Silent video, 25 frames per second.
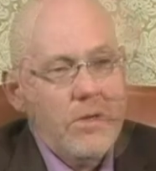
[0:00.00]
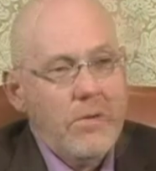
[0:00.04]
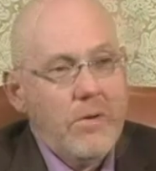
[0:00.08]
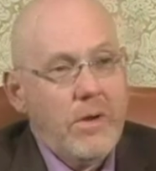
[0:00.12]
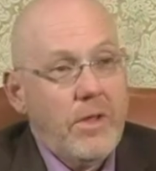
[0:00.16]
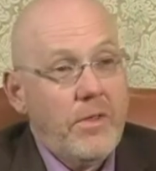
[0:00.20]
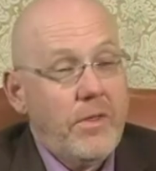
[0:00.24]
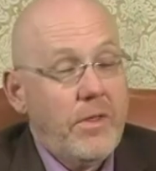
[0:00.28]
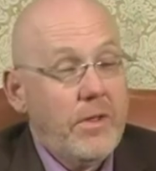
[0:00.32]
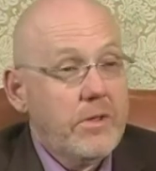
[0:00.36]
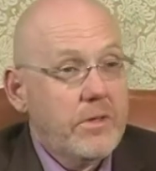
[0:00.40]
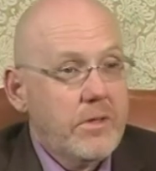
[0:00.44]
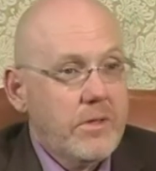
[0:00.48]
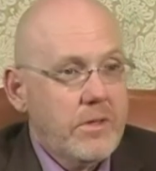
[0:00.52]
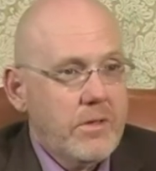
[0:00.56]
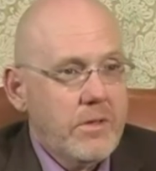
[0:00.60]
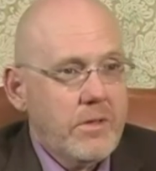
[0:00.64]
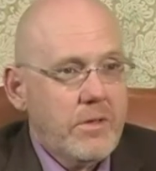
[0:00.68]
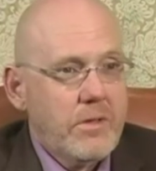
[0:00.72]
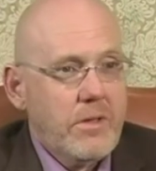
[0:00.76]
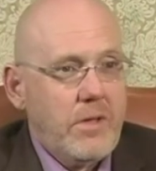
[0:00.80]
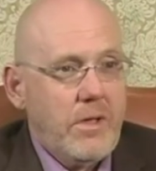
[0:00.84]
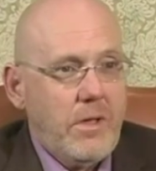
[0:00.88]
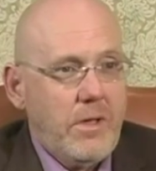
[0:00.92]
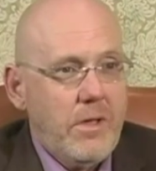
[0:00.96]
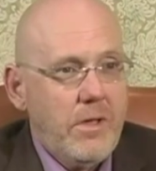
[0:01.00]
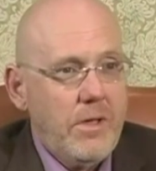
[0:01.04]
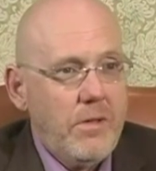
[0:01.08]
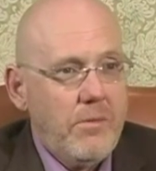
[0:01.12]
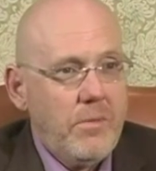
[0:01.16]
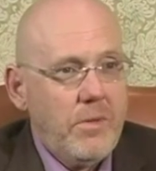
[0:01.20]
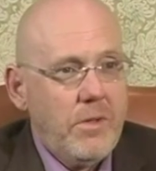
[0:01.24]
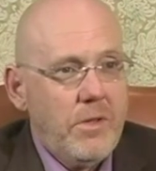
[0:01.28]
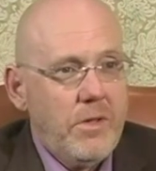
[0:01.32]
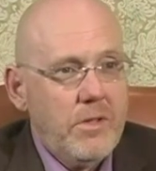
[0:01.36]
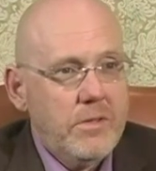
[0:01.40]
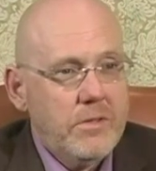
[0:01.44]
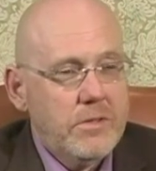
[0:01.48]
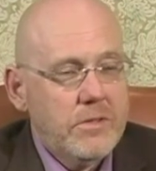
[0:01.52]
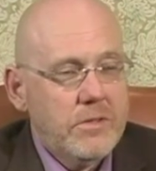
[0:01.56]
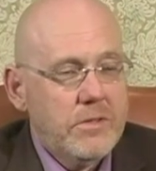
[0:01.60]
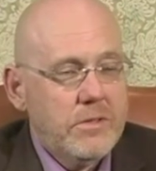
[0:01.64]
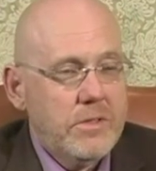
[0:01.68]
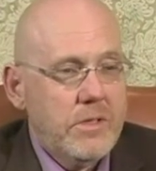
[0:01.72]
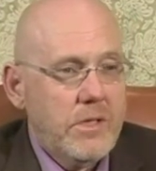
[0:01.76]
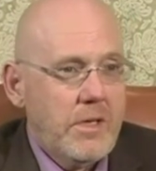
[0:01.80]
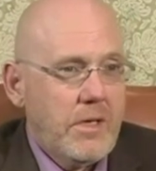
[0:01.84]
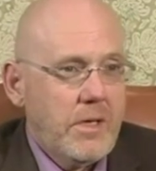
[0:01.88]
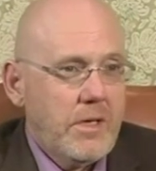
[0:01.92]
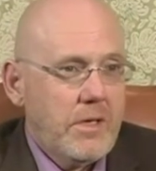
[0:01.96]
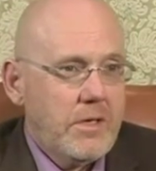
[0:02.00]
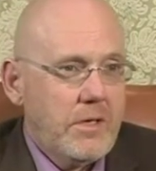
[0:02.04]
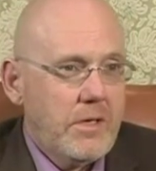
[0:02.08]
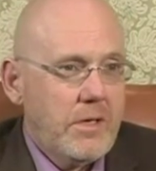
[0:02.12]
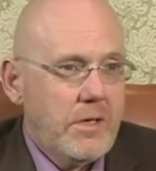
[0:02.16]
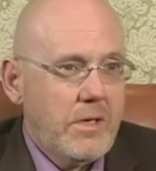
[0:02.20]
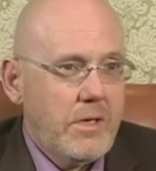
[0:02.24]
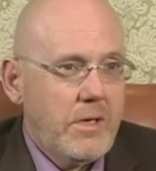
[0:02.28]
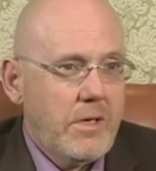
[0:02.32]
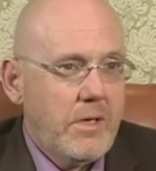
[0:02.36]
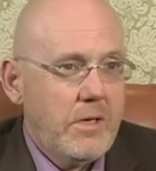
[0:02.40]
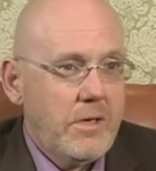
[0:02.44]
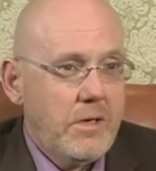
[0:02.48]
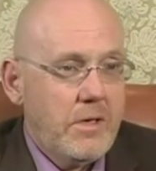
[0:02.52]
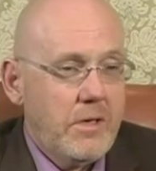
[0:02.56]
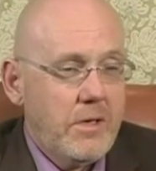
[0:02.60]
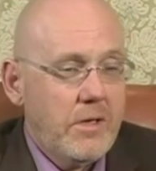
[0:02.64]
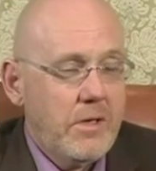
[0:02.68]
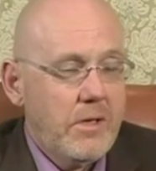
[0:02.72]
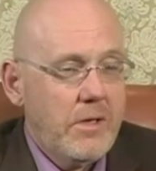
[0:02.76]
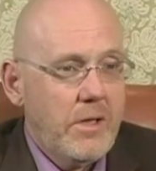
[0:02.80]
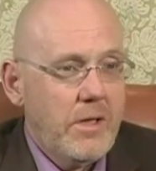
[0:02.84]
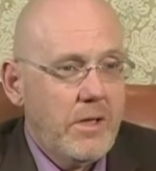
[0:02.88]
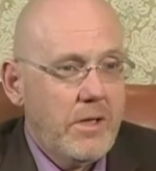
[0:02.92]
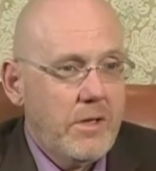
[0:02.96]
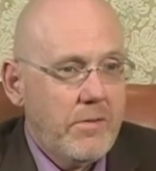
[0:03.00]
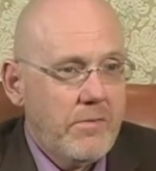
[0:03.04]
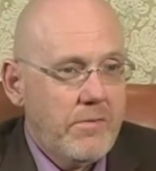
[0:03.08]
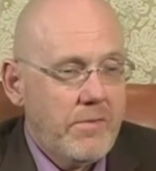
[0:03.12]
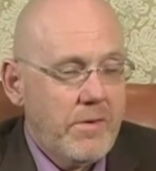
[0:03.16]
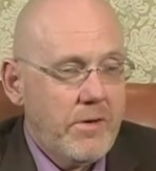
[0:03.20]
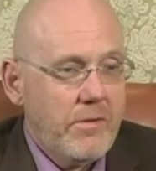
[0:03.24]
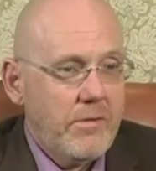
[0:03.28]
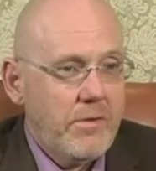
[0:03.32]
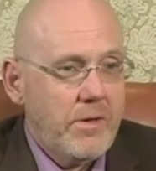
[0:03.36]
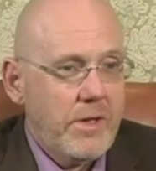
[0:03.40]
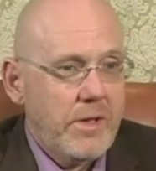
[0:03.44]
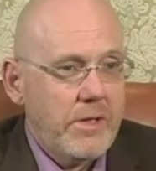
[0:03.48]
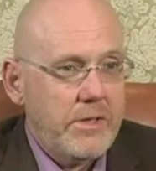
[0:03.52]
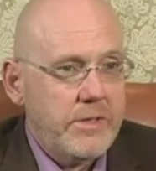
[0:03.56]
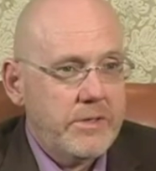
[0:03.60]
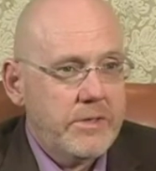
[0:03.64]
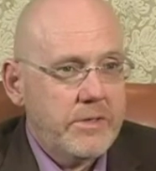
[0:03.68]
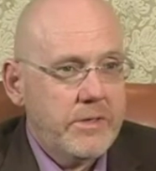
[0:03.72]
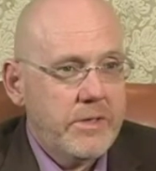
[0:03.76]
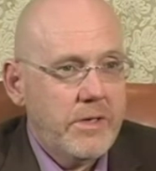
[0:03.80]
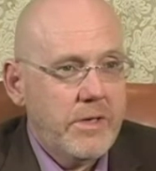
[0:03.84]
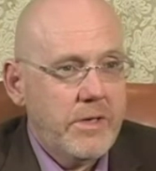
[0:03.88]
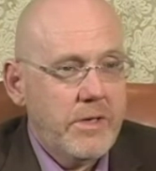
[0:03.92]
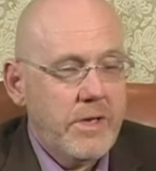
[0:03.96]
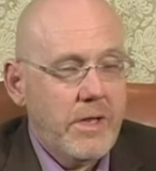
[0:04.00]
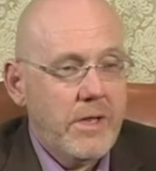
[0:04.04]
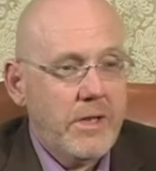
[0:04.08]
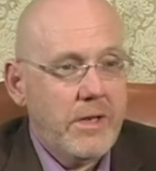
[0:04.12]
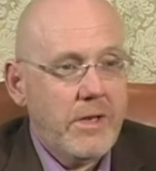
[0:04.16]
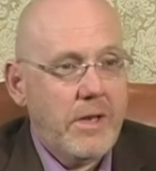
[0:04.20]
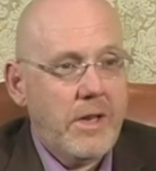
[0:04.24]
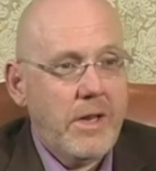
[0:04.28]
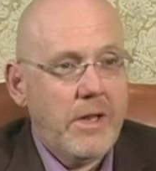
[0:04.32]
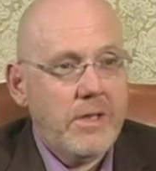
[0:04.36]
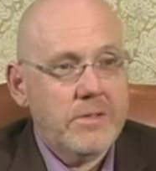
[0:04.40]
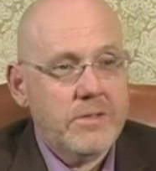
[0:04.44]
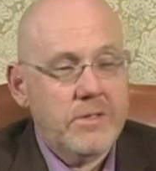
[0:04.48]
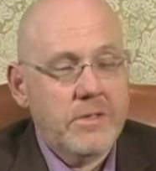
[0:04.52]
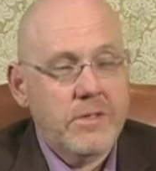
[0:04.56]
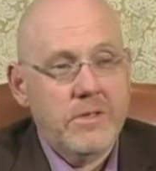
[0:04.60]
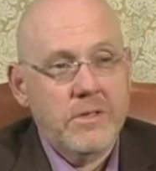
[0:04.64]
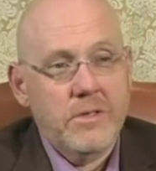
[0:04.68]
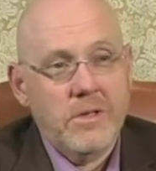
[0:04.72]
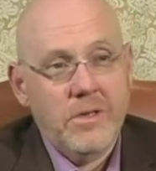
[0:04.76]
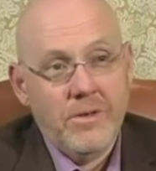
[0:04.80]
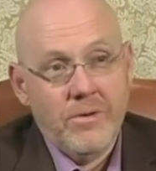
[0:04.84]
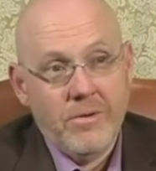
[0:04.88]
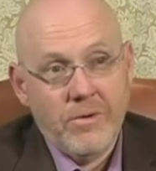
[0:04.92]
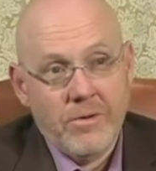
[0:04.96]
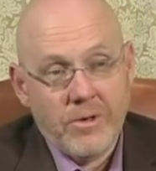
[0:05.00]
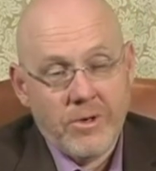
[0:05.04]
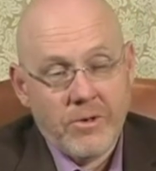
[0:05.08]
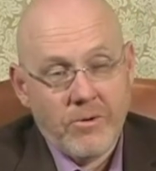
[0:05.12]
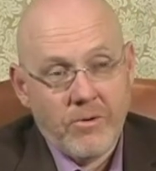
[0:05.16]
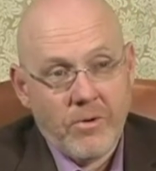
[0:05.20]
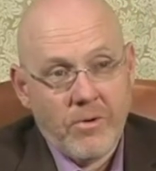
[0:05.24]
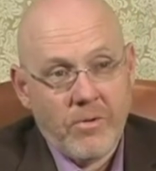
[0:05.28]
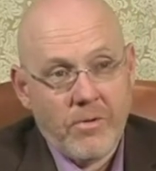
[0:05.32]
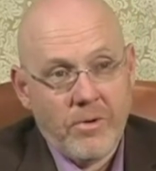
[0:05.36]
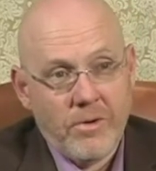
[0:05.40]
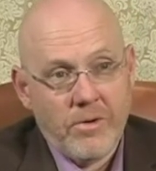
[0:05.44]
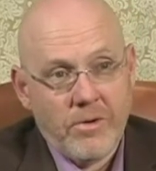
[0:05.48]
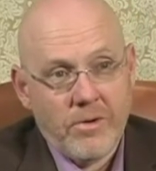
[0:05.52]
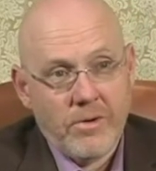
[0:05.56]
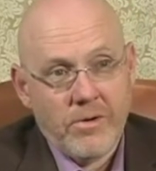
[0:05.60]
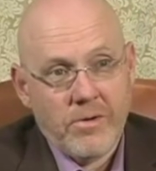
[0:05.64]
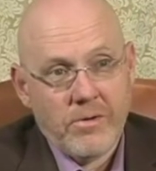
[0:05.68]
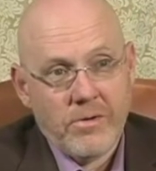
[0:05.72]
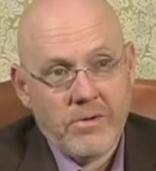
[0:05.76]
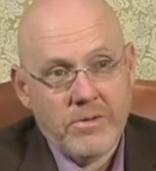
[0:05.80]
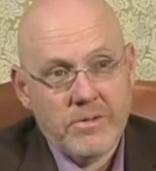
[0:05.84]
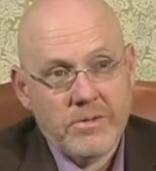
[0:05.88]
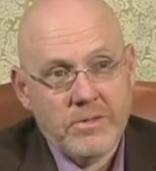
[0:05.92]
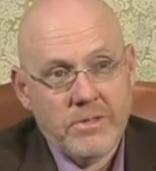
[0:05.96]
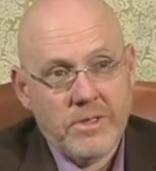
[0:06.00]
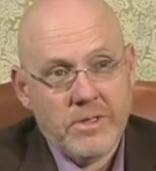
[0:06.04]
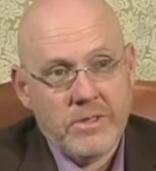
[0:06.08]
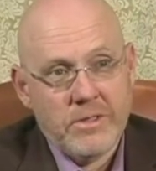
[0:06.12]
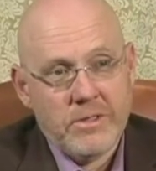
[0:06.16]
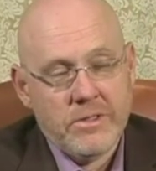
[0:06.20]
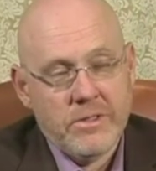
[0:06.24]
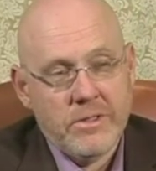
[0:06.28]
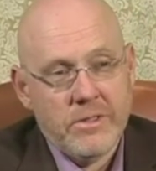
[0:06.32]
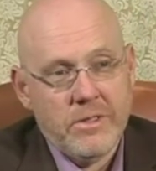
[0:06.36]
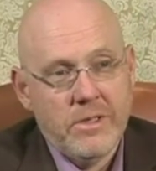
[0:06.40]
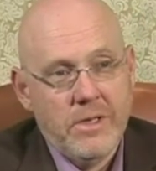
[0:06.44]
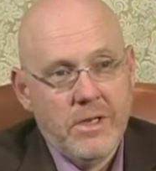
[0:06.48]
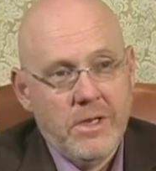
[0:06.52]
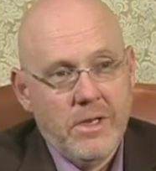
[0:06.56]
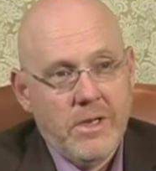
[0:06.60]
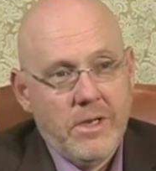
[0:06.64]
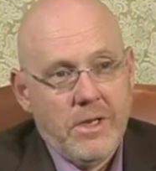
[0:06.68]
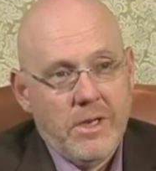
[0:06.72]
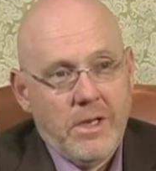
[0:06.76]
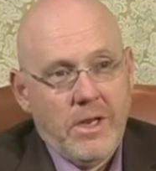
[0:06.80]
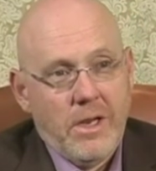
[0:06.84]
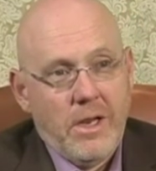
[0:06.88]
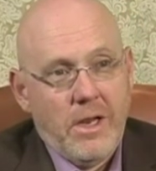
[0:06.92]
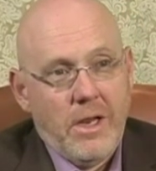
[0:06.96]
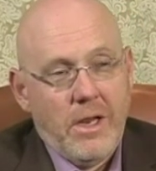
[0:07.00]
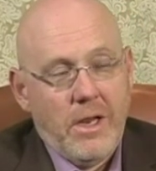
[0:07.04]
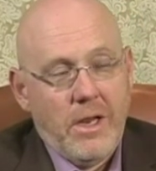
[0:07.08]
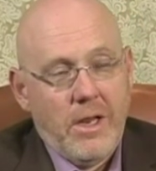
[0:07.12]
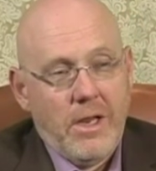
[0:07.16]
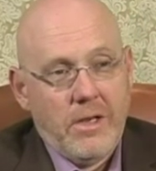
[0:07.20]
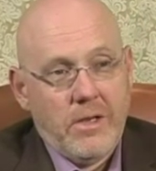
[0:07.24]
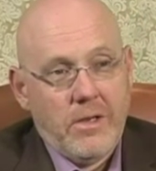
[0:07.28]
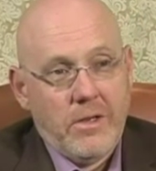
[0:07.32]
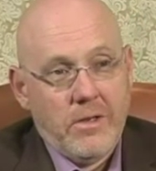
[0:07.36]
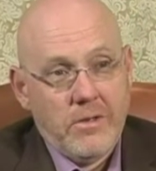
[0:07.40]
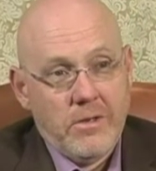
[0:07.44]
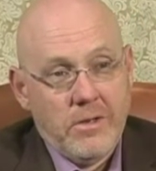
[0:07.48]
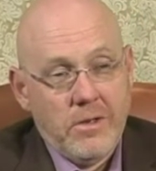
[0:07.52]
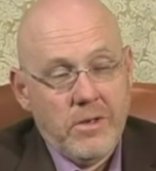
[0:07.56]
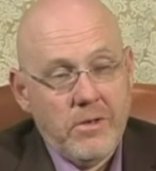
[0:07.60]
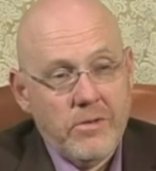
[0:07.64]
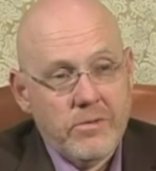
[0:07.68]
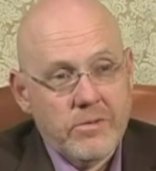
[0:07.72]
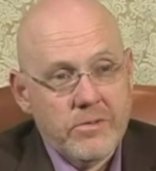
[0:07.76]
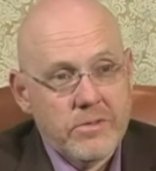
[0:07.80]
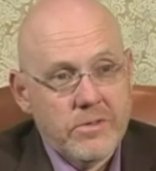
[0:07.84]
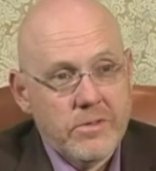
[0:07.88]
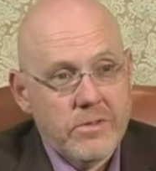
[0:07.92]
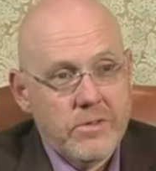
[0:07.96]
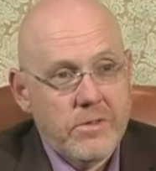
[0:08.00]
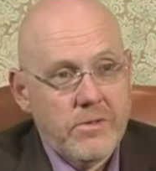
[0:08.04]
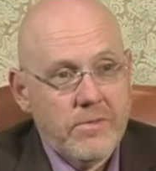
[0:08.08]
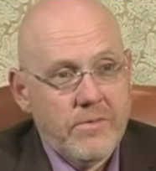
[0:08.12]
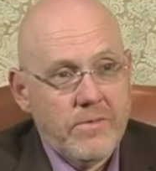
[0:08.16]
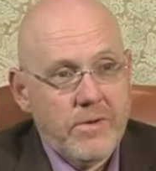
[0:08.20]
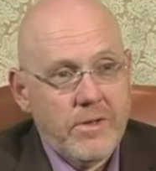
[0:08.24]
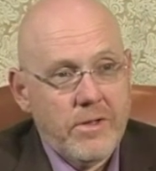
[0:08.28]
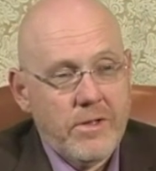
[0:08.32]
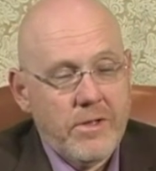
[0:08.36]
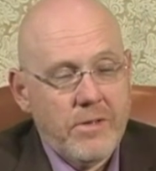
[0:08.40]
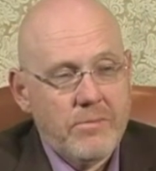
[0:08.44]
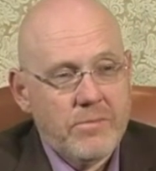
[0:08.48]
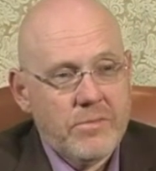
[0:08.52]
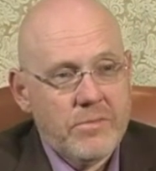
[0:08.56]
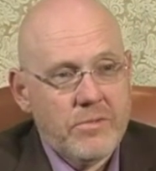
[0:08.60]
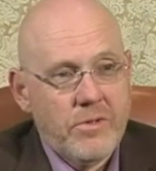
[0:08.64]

I think the key piece is that it did lay the foundation and has continued to grow in our organization and continues to develop.